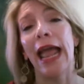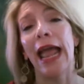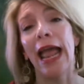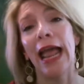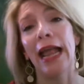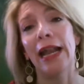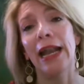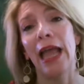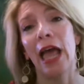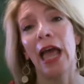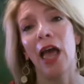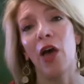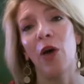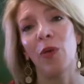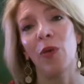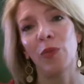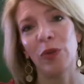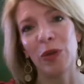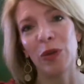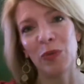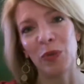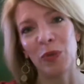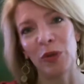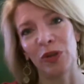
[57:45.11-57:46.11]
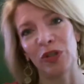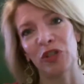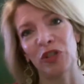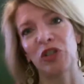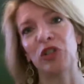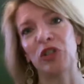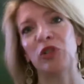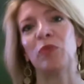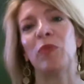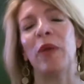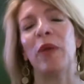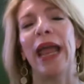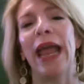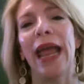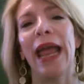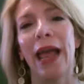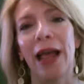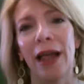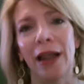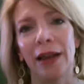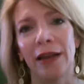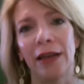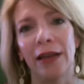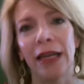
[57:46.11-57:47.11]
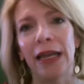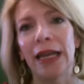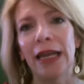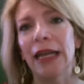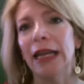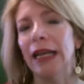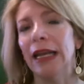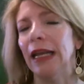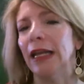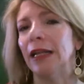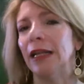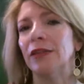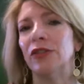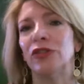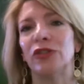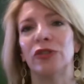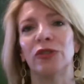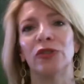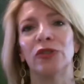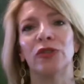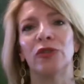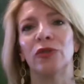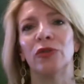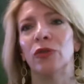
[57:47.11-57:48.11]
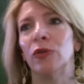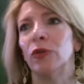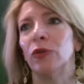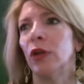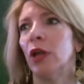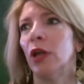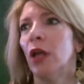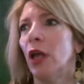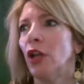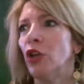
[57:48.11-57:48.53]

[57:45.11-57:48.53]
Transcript: and help people expand into